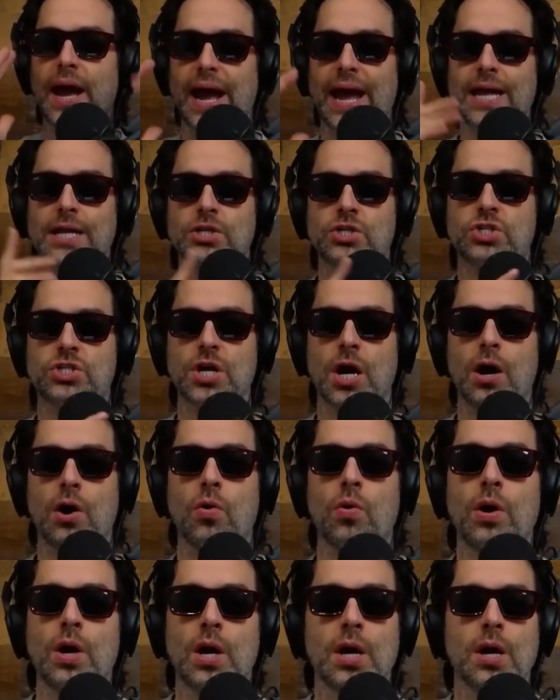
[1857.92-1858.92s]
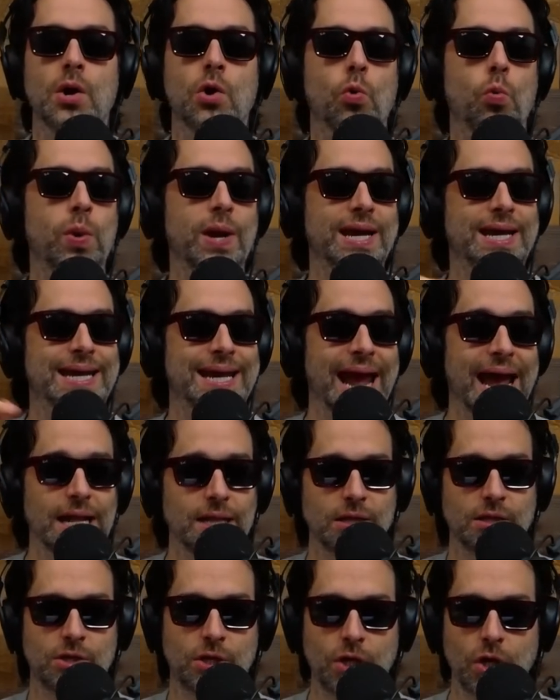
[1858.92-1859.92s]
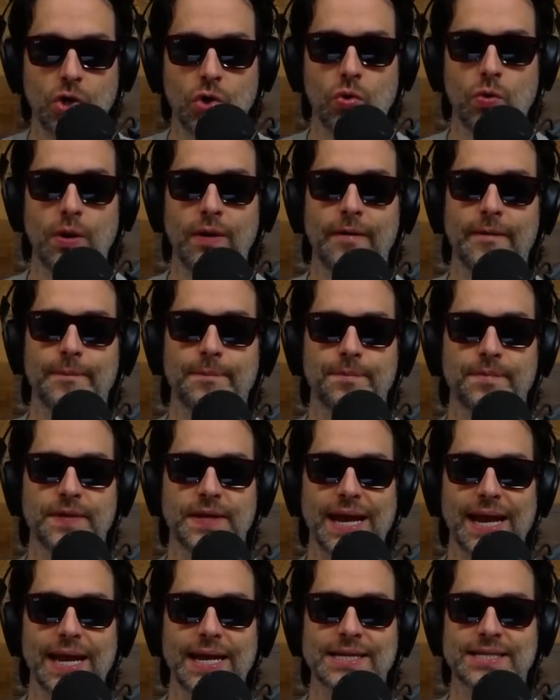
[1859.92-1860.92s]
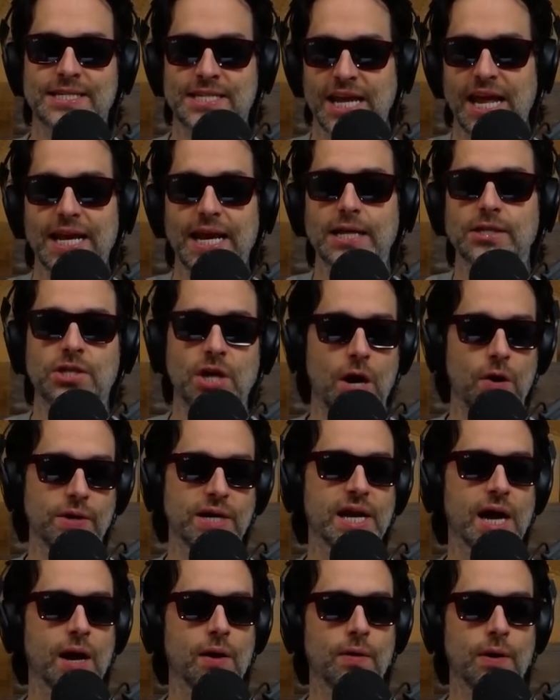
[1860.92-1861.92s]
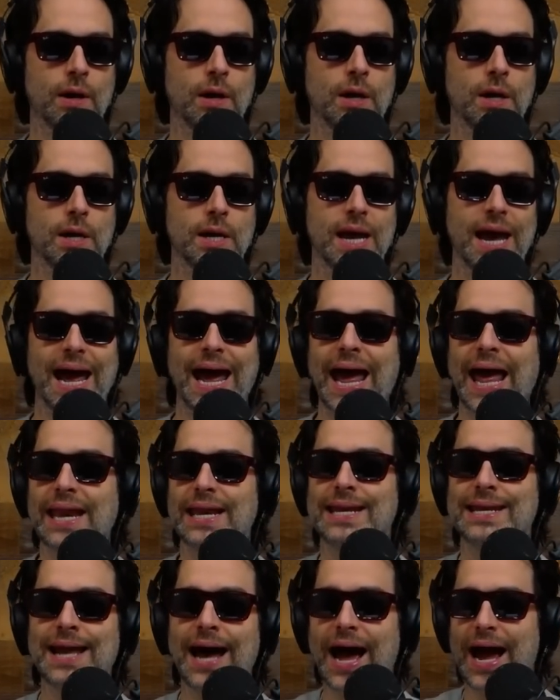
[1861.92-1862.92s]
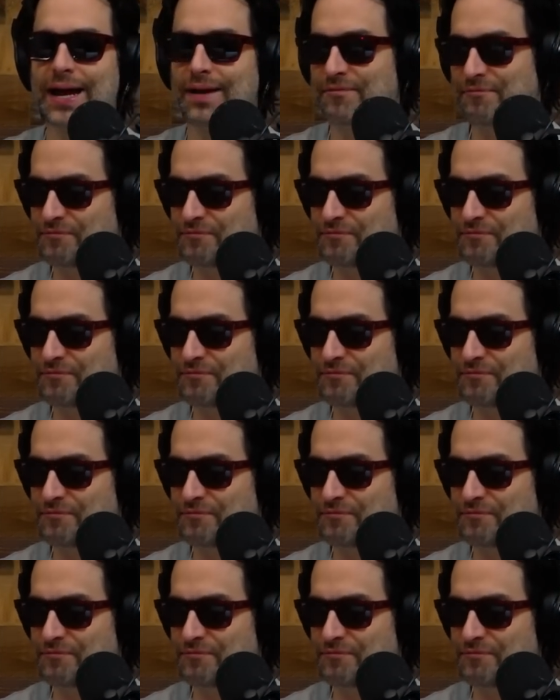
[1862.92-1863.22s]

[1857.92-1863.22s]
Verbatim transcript: And so we get to San Antonio at night.